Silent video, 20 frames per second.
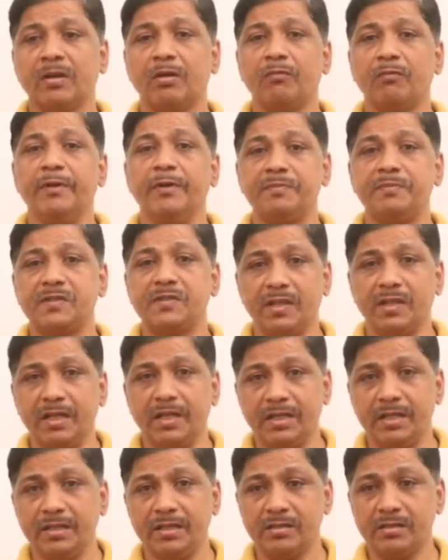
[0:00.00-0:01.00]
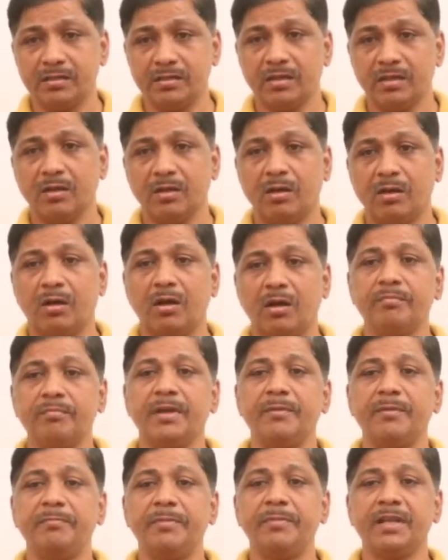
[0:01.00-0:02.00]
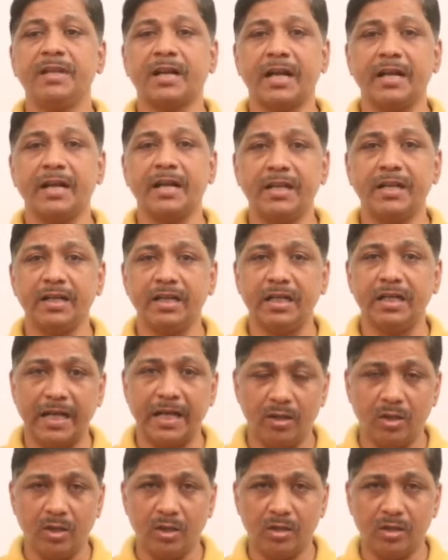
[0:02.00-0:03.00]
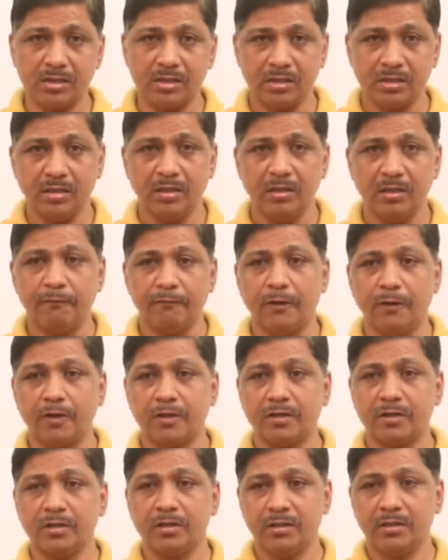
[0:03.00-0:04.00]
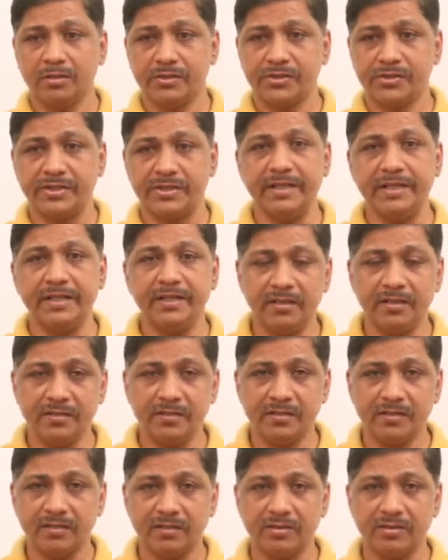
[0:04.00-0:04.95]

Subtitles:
web series, or maybe writing dialogues for serials,